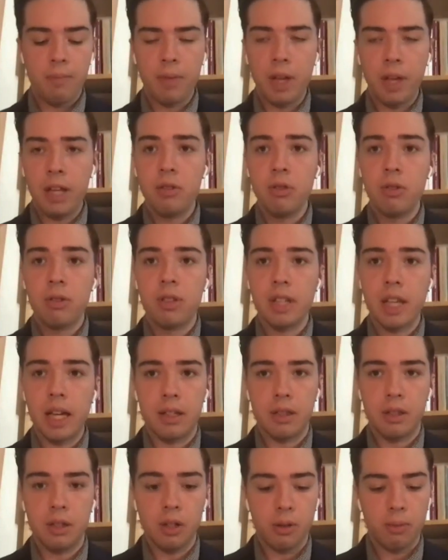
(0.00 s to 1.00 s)
As you
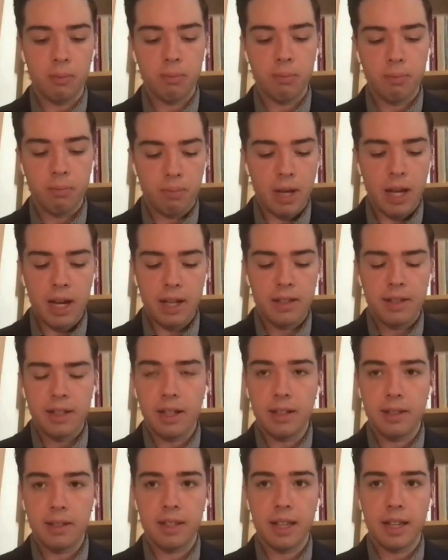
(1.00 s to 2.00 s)
said, banning
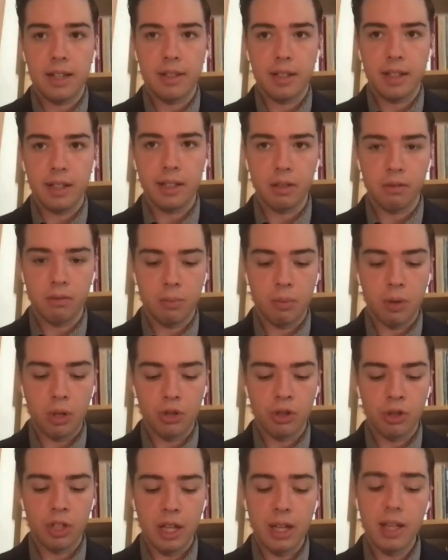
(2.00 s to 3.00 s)
sex selective
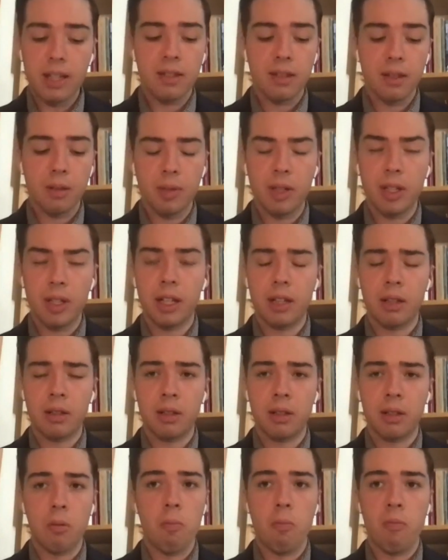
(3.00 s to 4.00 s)
abortion is something that
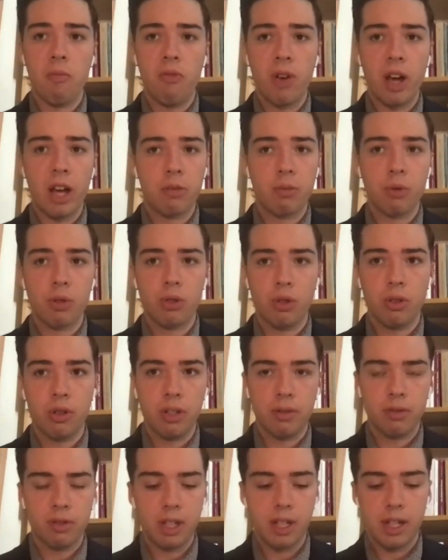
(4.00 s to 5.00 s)
the vast majority
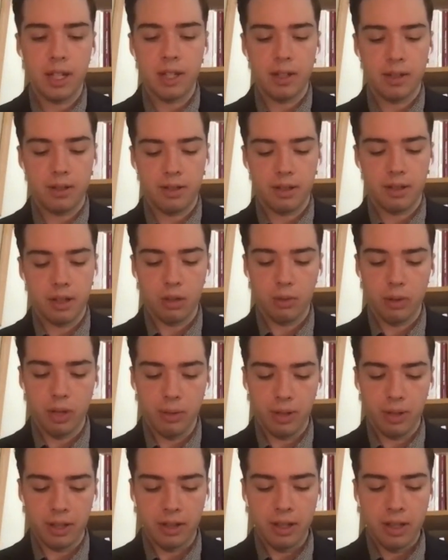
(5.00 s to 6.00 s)
of Canadians agree
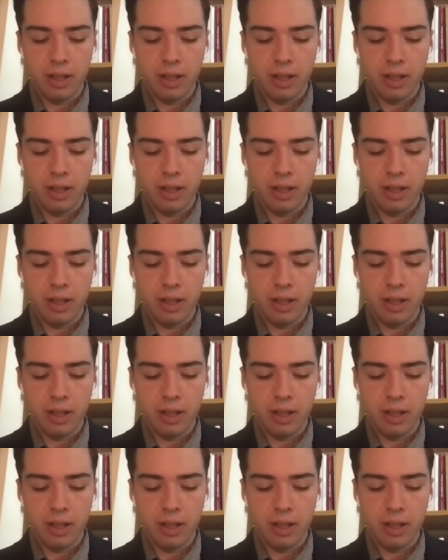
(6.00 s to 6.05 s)
with,